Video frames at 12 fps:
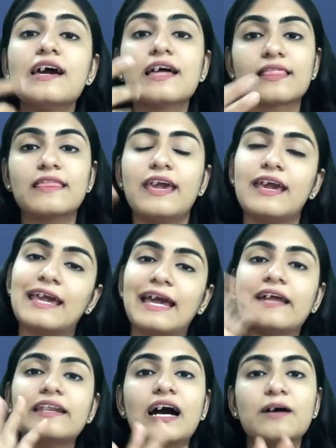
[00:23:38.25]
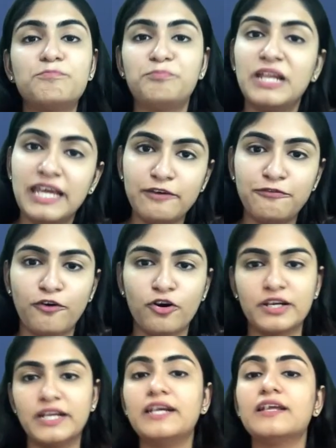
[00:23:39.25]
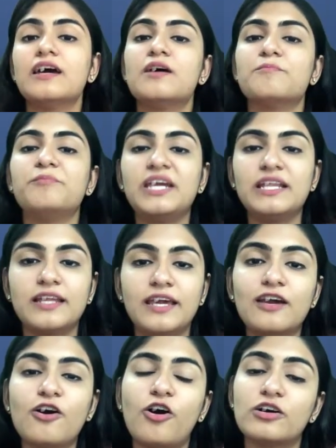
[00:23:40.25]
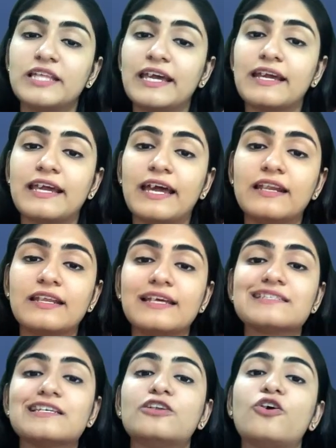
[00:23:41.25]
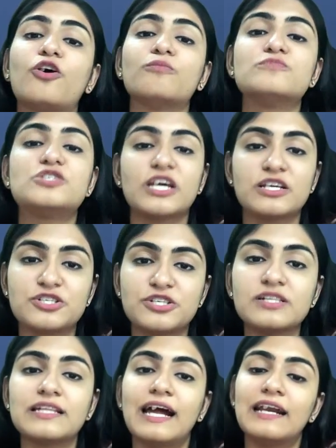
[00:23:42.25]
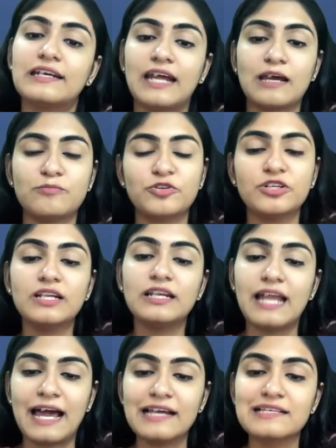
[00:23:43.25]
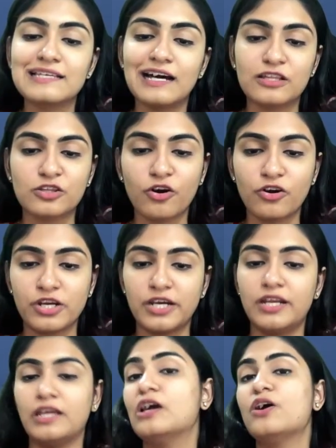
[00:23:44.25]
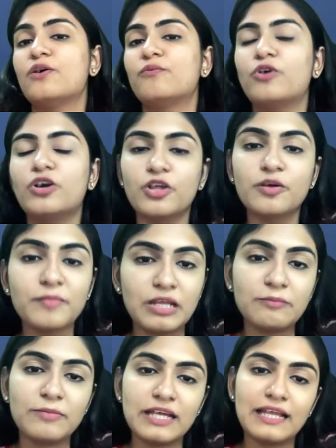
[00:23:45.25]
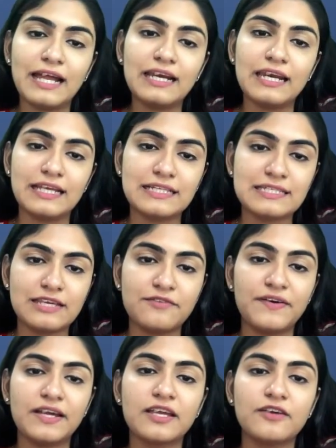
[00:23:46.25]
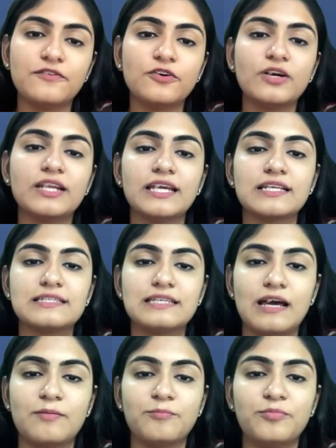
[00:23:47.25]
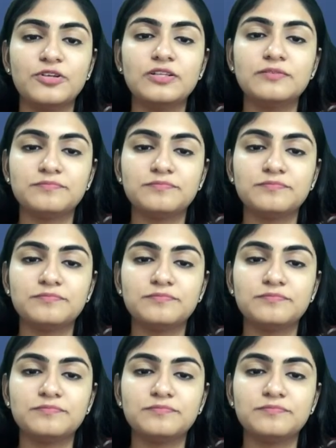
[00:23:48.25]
they can plea for it. Meaning, they can raise an objection that tribunal lacks authority. What do you mean by that? Let's say if I give you an example,